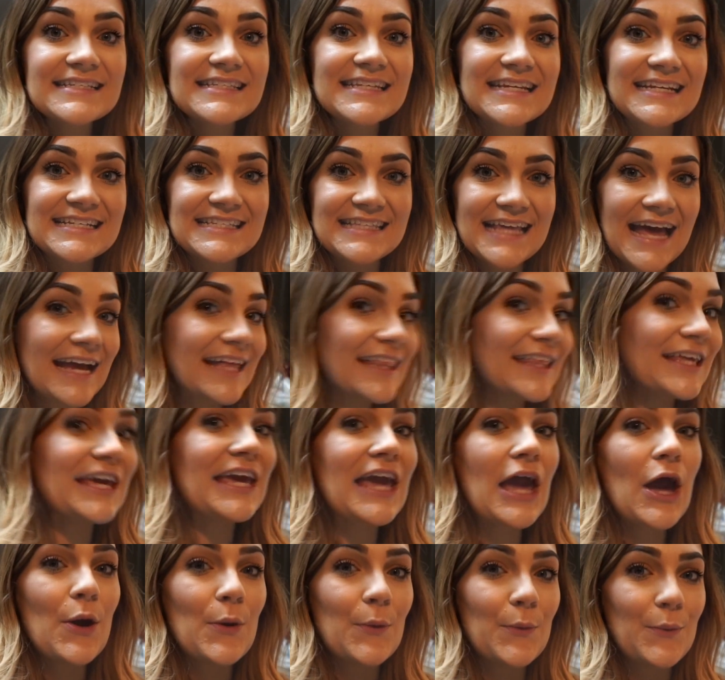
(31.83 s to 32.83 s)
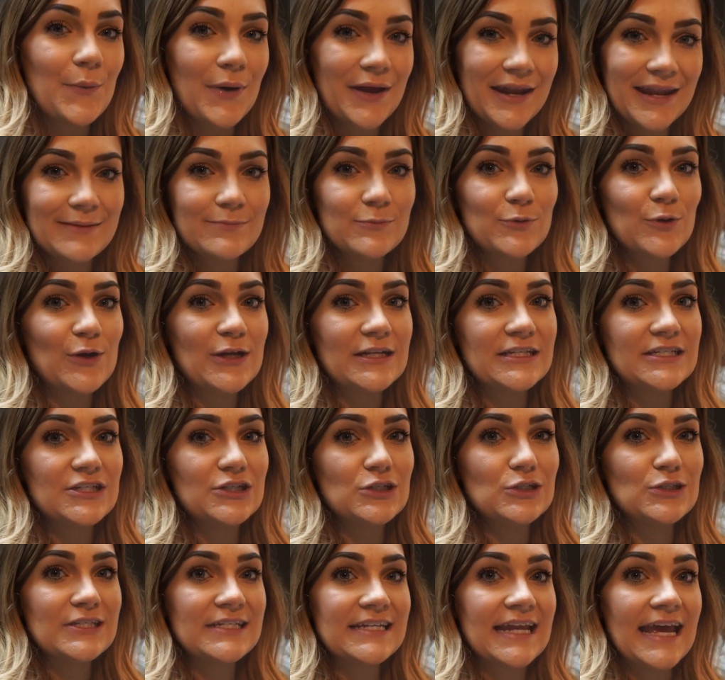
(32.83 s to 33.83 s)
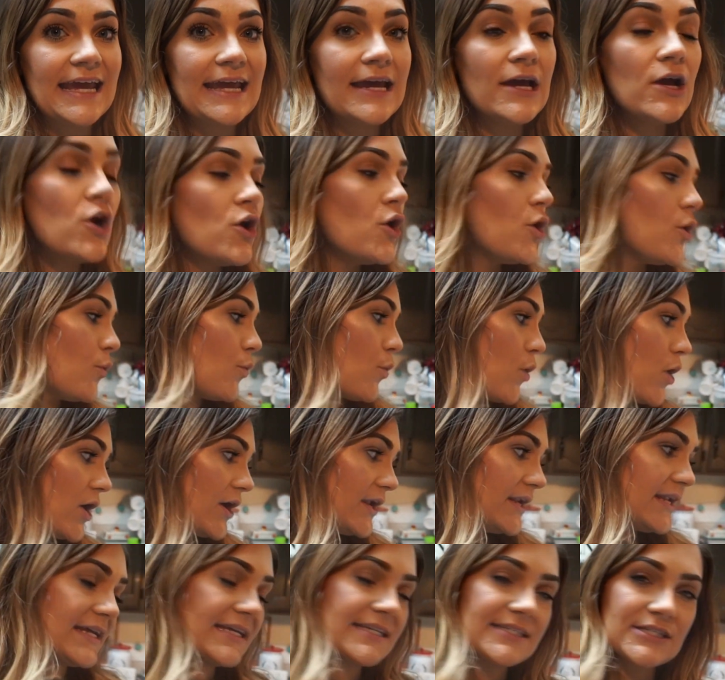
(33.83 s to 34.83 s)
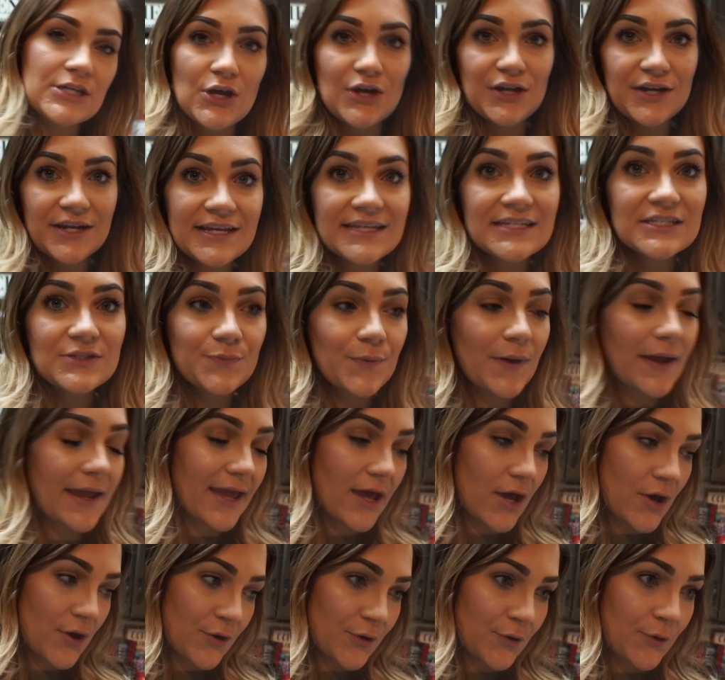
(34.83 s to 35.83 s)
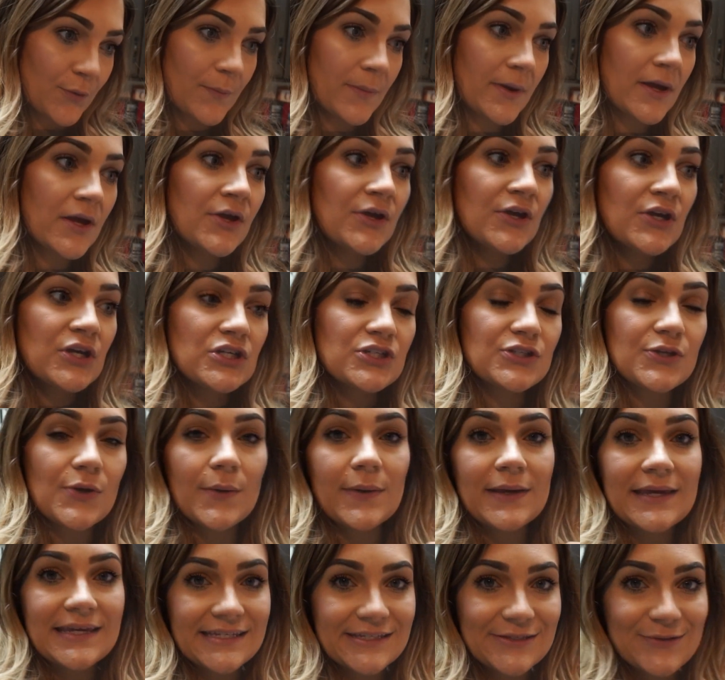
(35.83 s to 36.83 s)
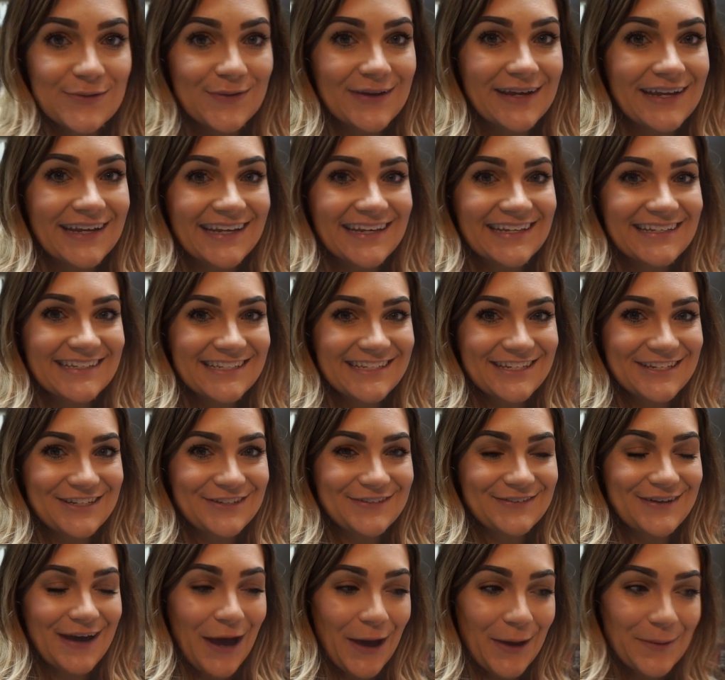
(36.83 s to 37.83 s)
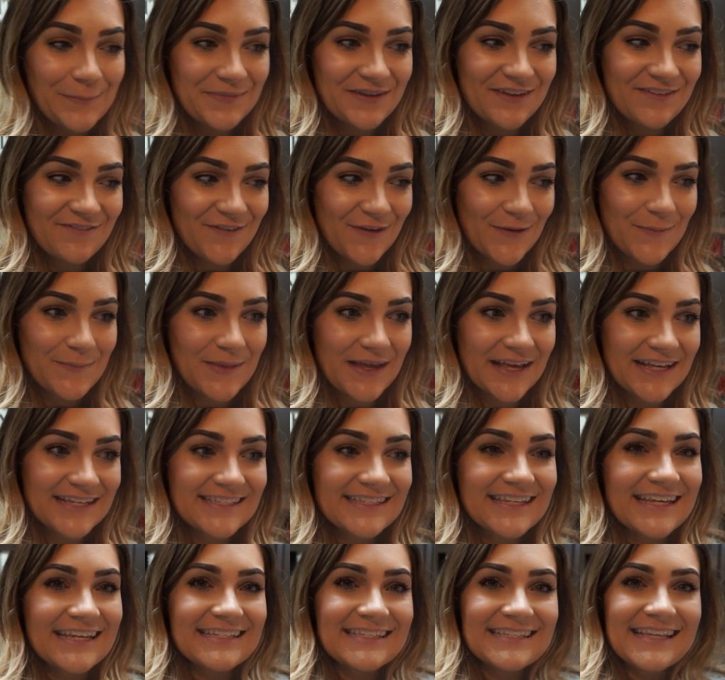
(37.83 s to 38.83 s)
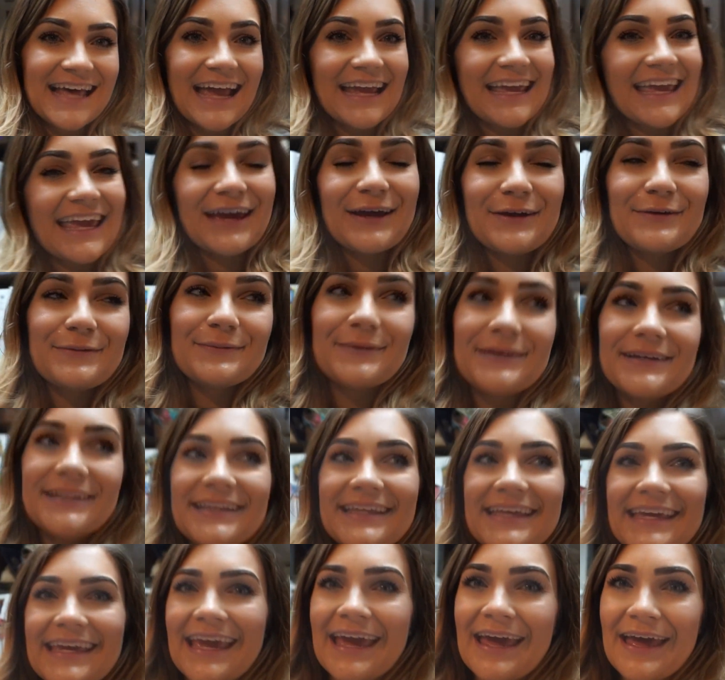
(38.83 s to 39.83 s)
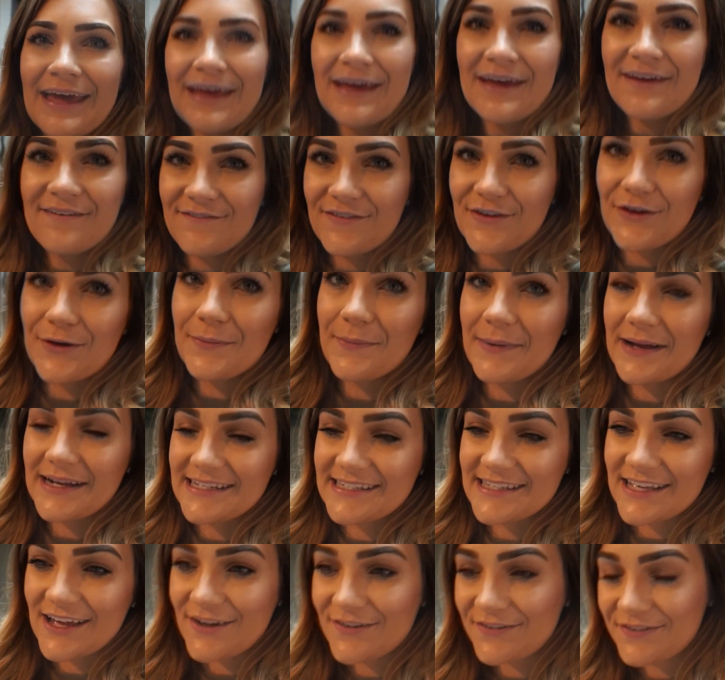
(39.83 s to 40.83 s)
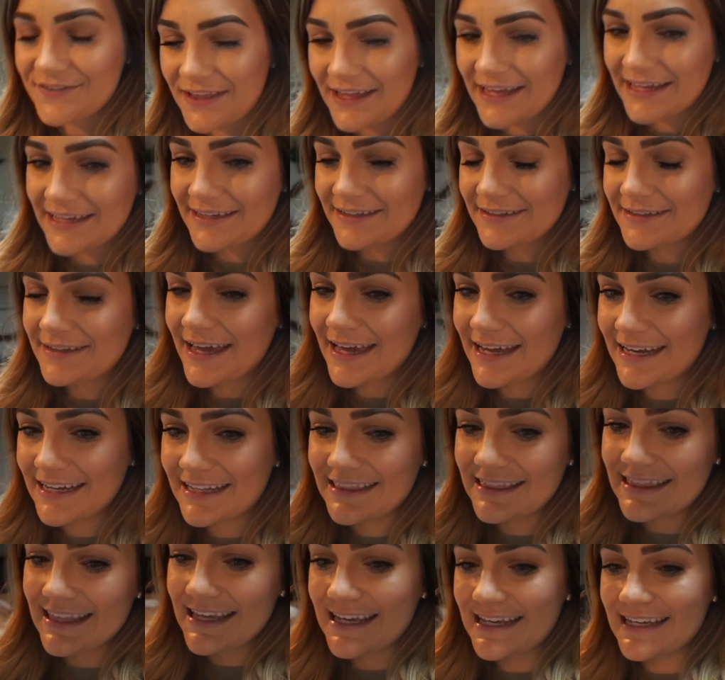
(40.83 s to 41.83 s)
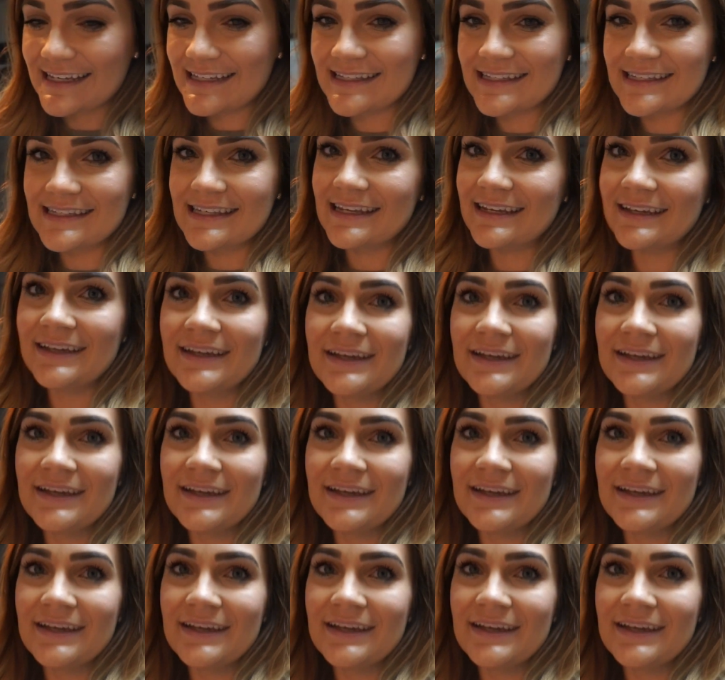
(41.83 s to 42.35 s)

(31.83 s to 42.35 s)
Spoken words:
is exactly what I'm going to do today. Juan is on his way home, so he's going to help me film this because I can't really film myself like cutting things.